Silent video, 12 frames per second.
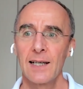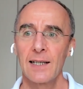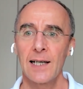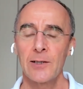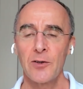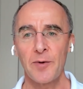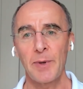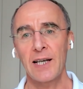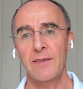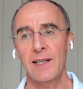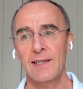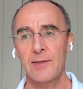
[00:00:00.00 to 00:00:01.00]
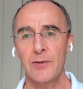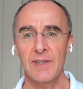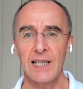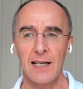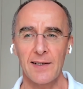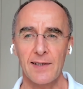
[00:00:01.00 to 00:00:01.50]
And off the back of that sort of
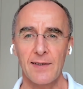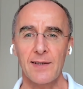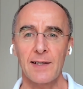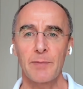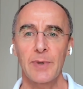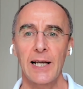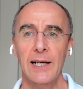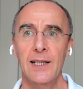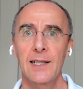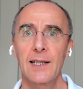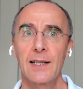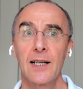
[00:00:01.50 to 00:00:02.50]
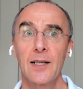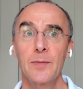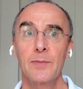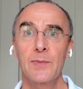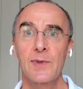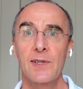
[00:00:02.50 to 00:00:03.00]
analysis and planning
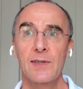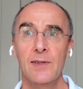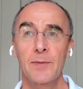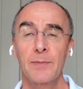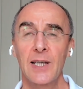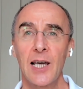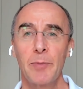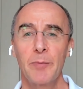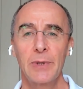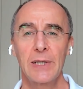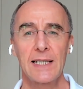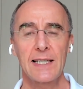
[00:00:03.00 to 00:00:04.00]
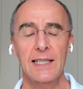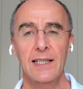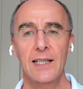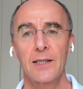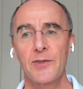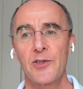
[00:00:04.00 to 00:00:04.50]
comes some capability and
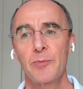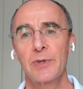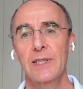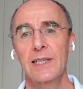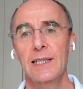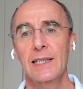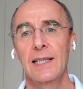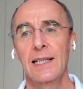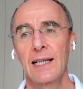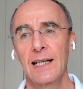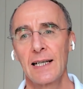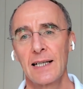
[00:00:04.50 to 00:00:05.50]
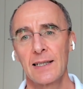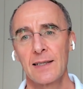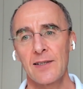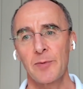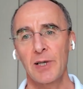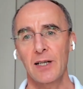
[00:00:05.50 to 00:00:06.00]
culture building.
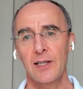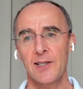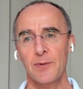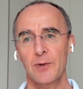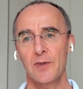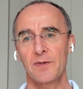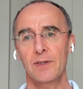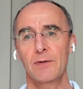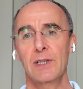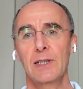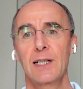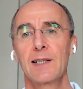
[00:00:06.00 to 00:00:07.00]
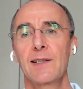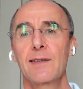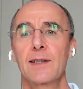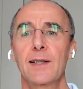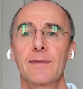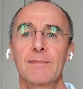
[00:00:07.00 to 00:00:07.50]
So my clients will often realize
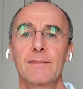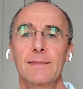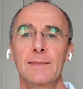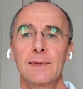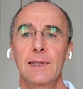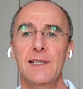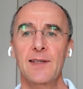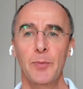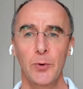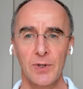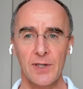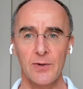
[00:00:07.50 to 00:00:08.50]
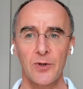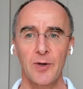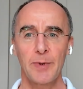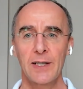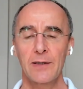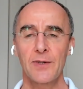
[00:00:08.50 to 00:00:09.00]
that it's important to talk
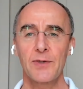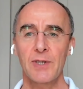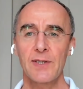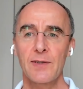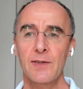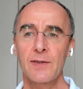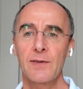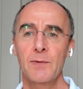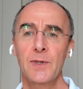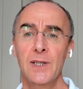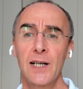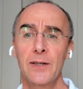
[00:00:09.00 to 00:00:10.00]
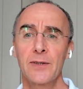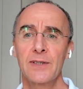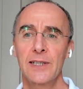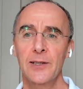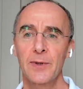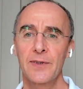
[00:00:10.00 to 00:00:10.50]
about your stresses and how you're
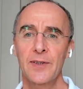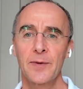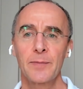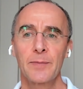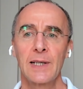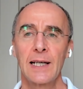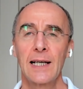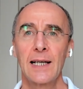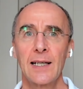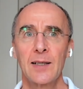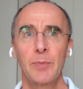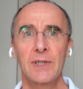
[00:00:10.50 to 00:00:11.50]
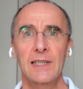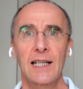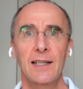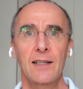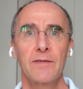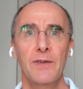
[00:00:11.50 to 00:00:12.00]
dealing with them, but
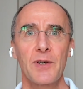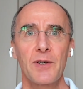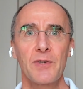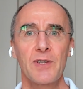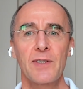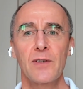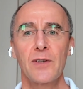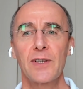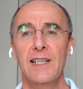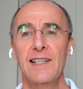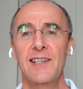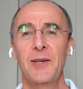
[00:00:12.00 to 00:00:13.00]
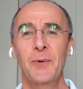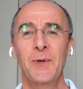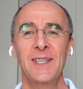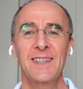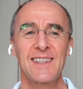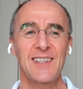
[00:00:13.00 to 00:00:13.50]
that conversation is not an easy
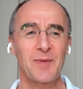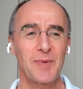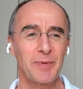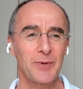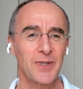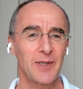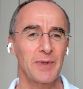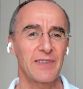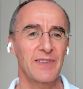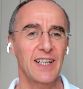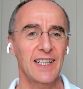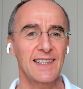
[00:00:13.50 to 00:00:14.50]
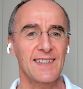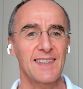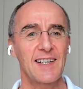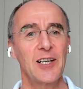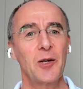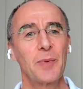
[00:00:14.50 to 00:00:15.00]
one. So people want a bit of guidance and
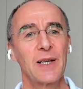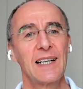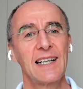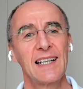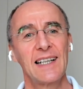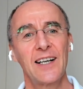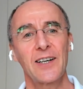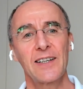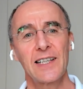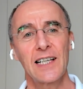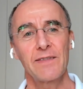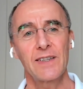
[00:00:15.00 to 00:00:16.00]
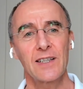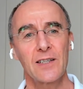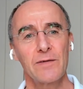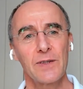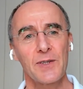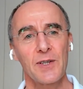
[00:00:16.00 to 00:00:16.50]
help. How can I have that
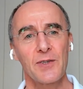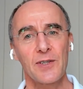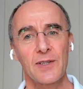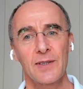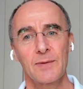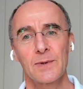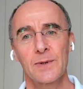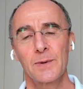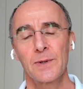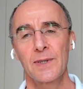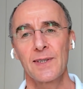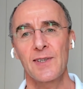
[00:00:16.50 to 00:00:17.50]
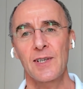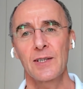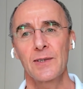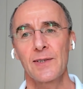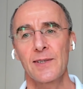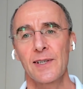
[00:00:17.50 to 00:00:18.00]
conversation? What are the
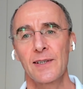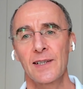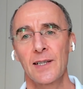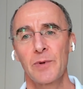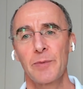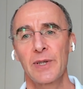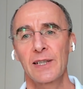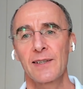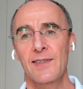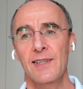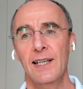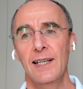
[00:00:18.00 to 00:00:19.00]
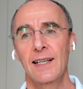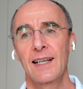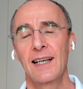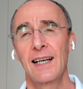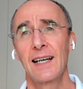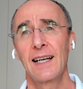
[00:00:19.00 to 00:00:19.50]
skills? How can we practice that?
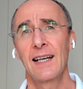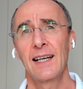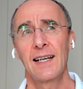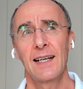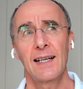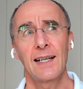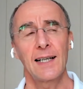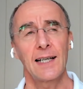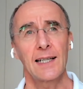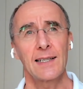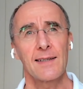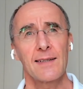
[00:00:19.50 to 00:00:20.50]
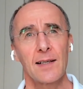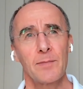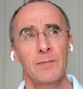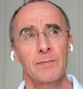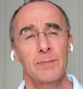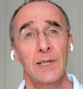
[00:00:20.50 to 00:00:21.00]
And
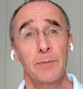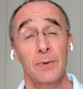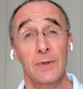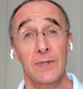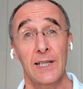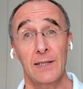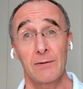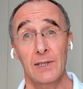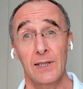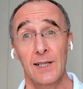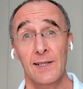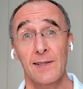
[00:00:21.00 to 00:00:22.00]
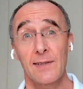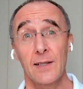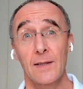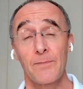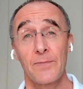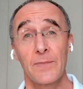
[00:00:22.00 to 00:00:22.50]
some people then realize that